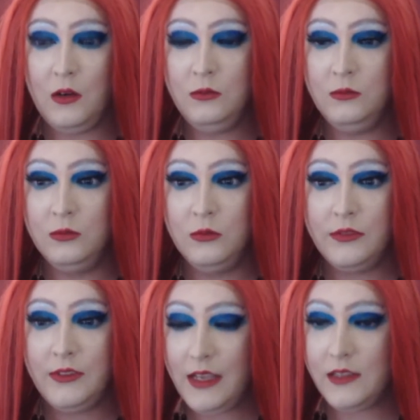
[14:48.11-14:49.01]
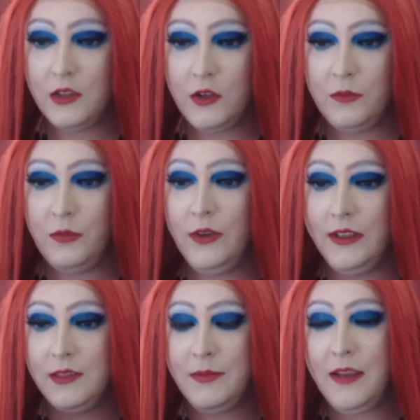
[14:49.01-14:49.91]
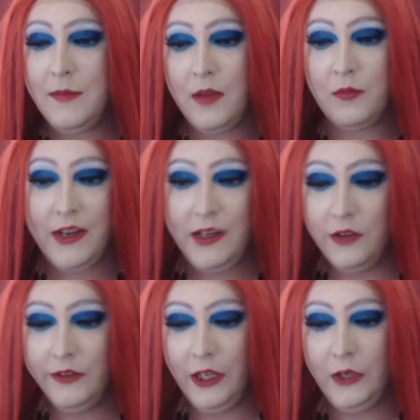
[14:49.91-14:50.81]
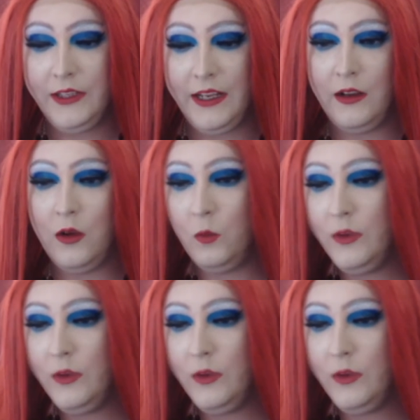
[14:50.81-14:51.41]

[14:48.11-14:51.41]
Ooh, that's a good point. Speaking about brain overloading,